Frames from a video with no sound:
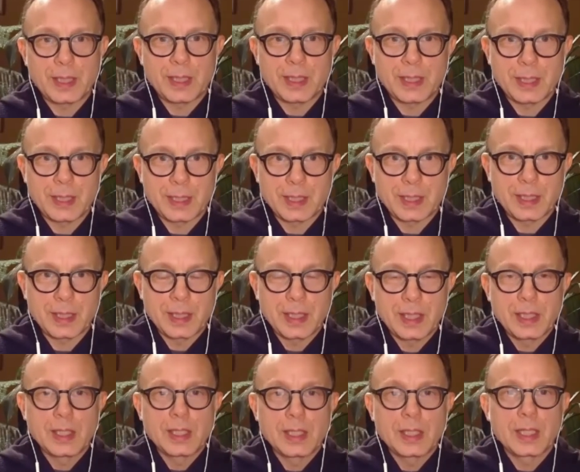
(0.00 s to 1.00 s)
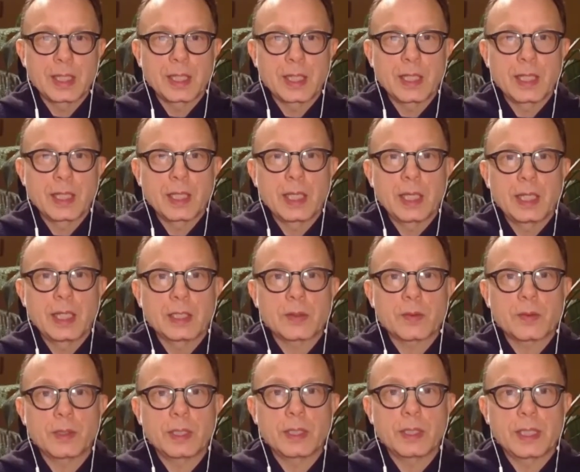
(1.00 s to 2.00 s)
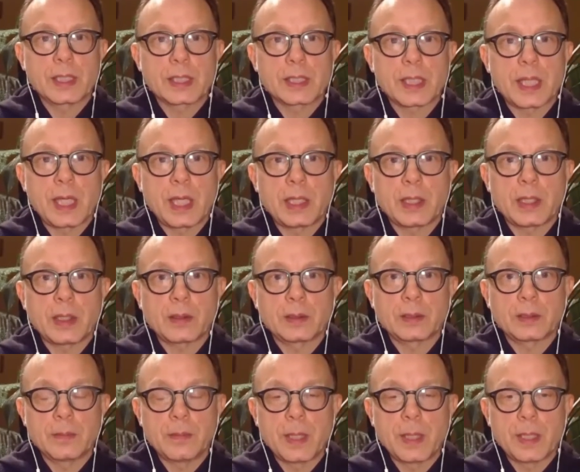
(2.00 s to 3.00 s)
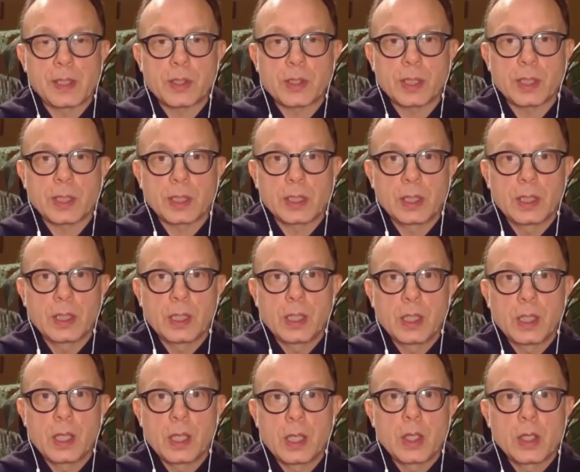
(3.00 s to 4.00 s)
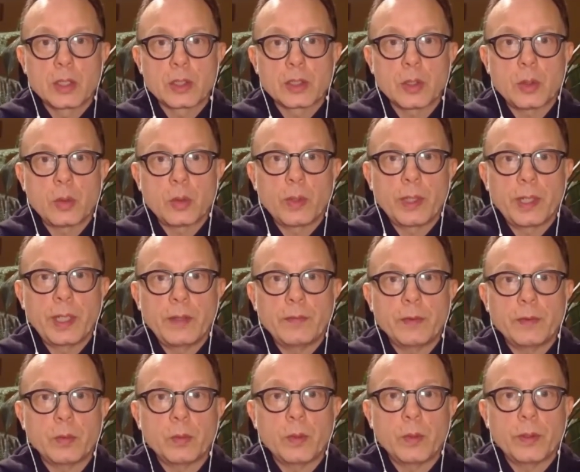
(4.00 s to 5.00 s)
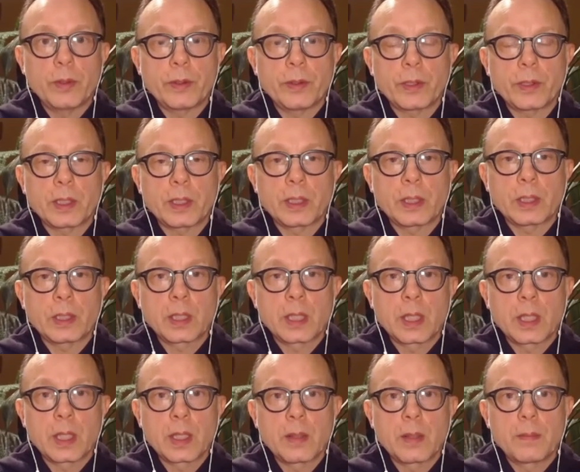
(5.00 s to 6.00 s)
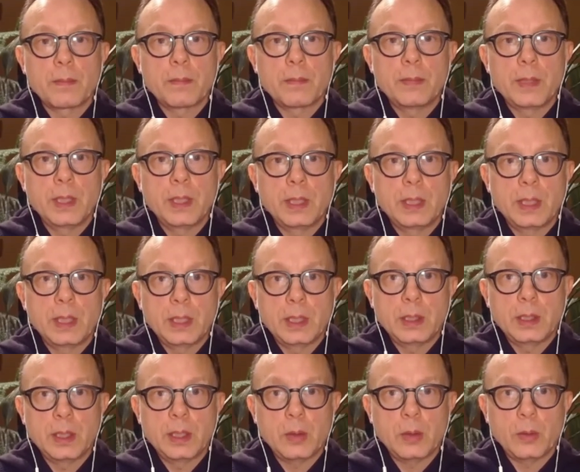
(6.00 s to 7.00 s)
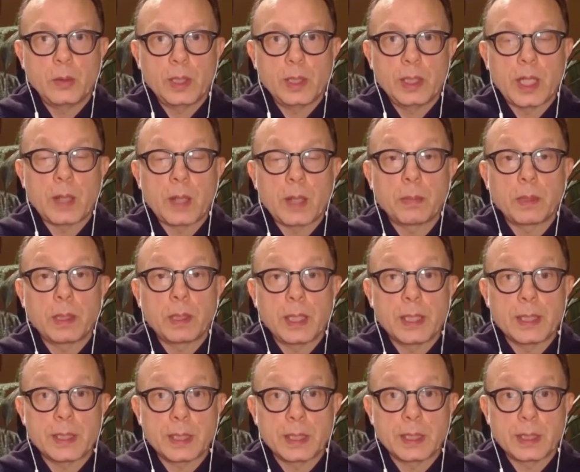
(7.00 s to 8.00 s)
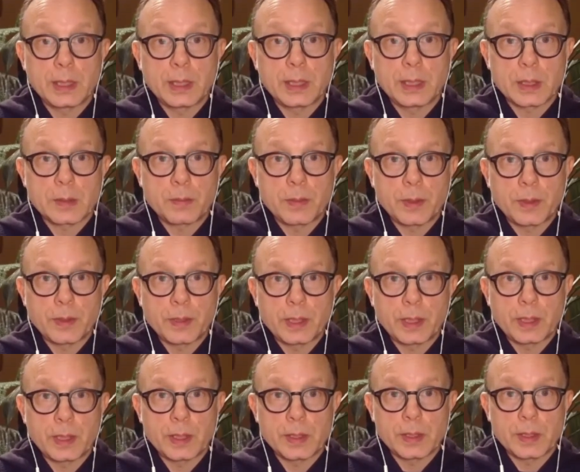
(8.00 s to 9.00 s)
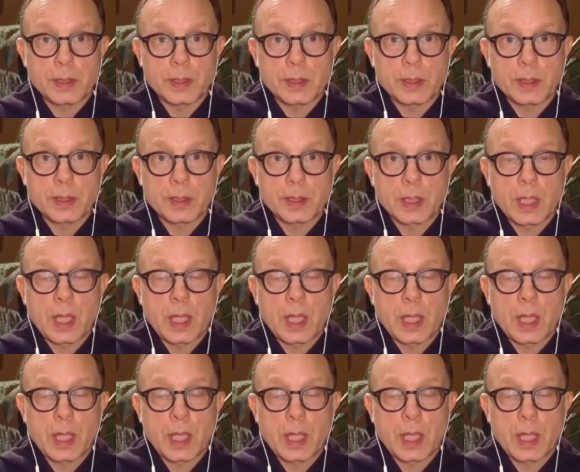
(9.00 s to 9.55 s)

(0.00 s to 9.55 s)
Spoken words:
think. And it's really this ethical dimension. So whenever we're meeting, knowing a pleasant experience,